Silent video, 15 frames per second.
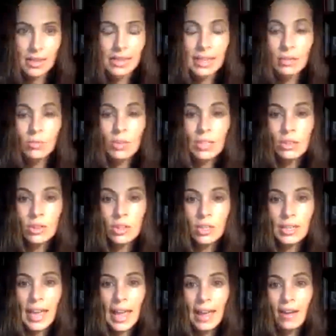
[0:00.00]
Can we
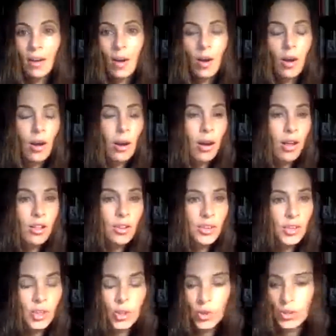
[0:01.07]
look at all our
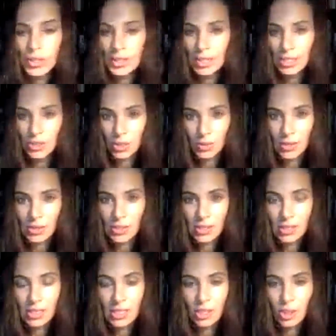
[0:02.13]
current
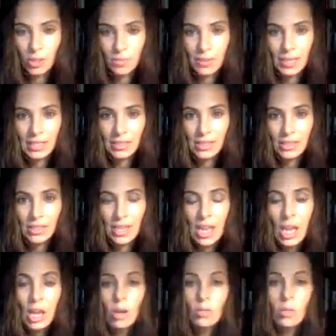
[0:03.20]
situations and circumstances,
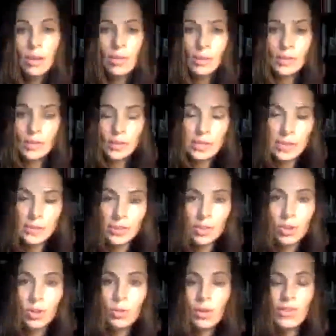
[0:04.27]
whether they're
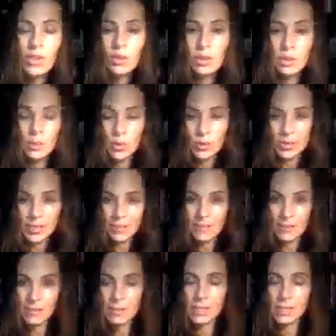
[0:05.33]
difficult, whether we perceive them